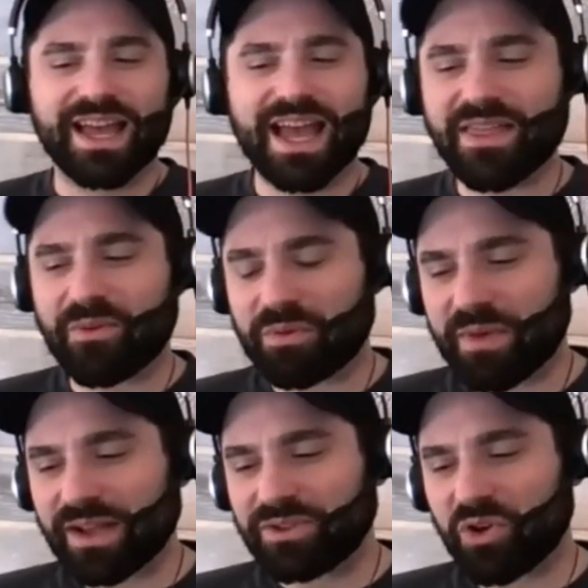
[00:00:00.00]
And then when
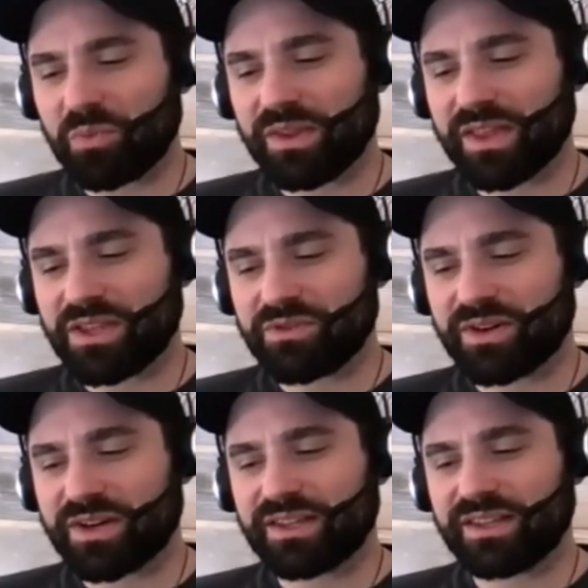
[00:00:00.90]
Mike told me that you
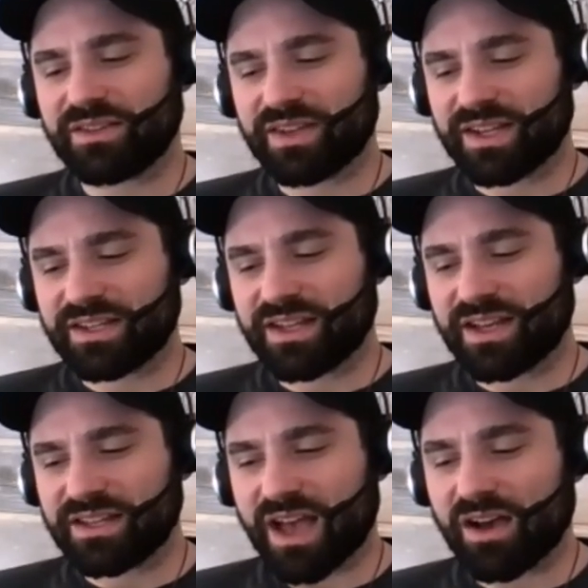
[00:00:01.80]
were in, living in uh,
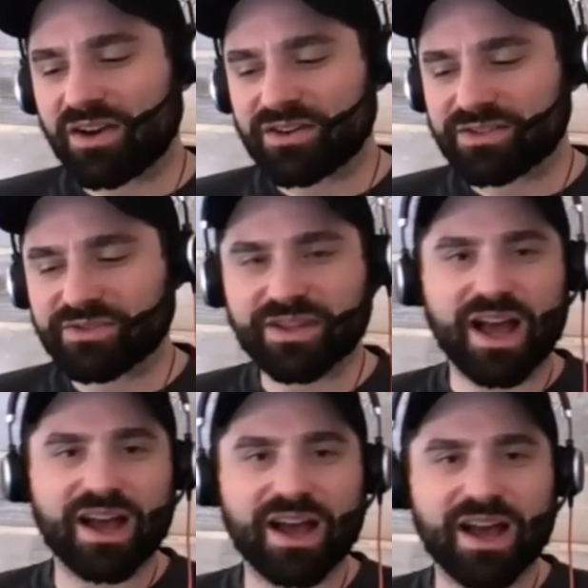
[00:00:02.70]
Yonkers,
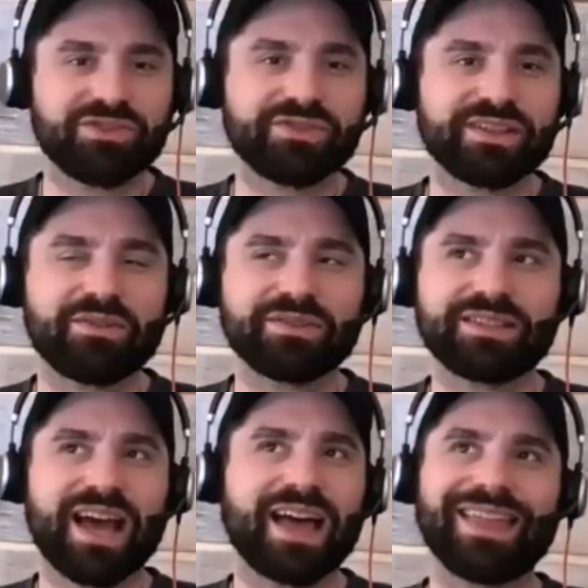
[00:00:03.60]
stock and shoes, I was
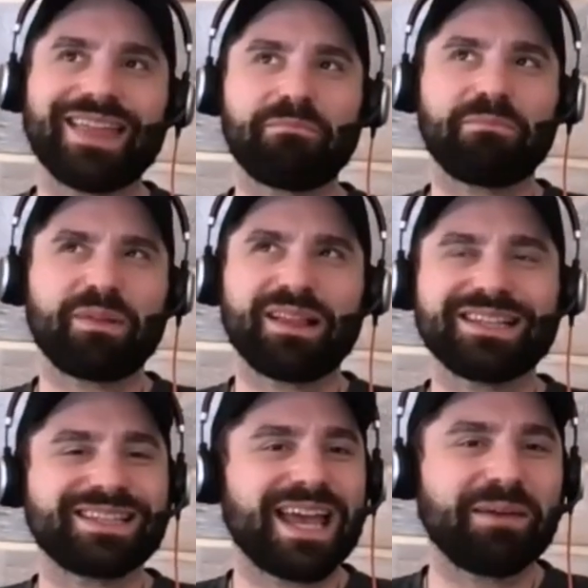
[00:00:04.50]
uh, that
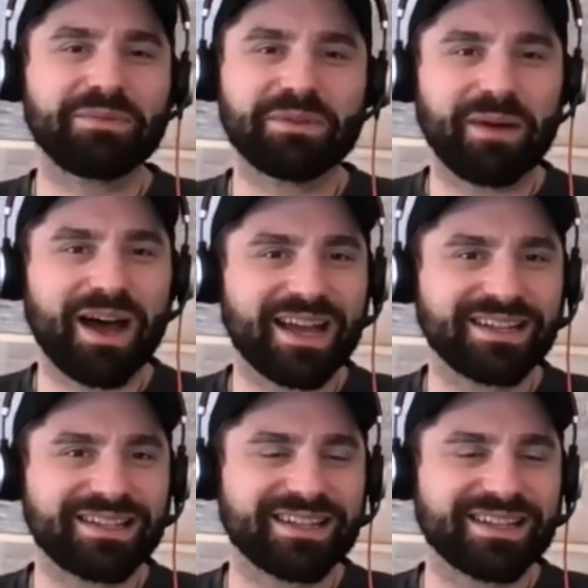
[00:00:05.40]
place came to mind.